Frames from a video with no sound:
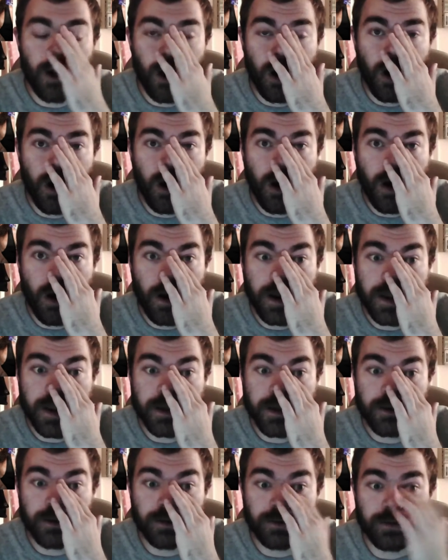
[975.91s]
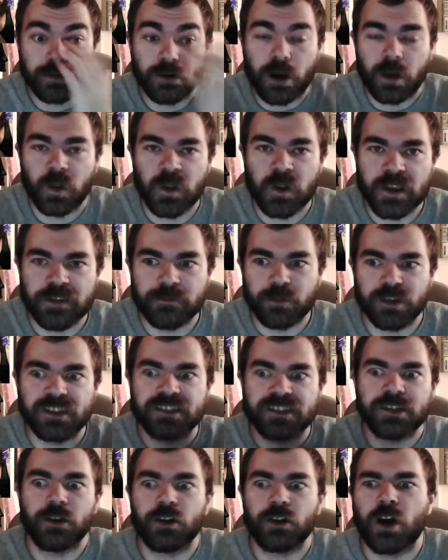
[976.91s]
Or he could not leave, but
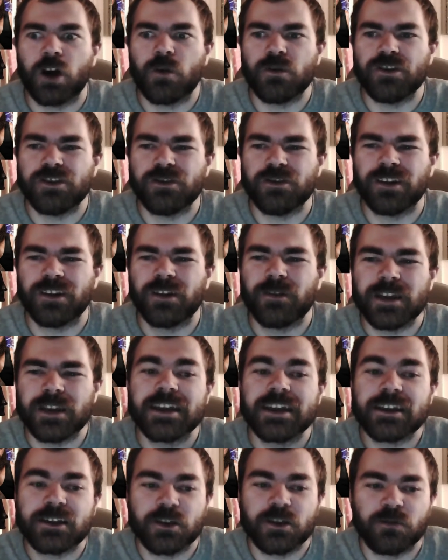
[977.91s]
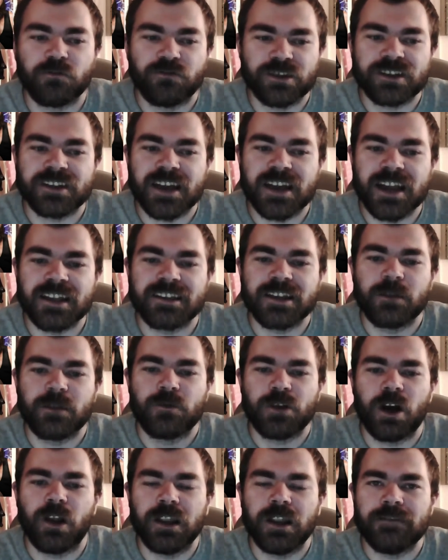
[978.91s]
still go and do, he could retain, say,
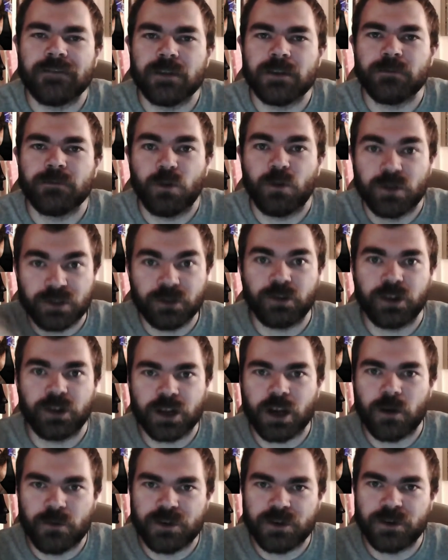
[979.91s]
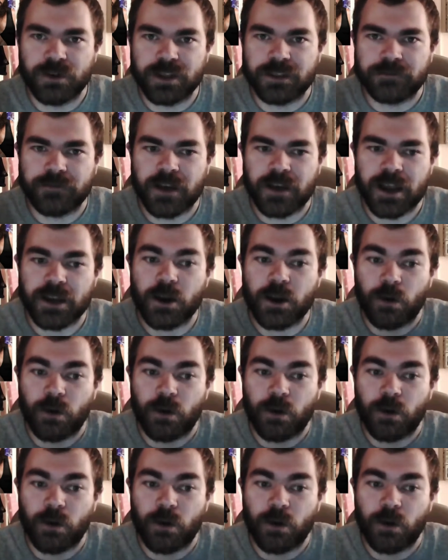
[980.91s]
we're not leaving, but we're still going to go and do this fight.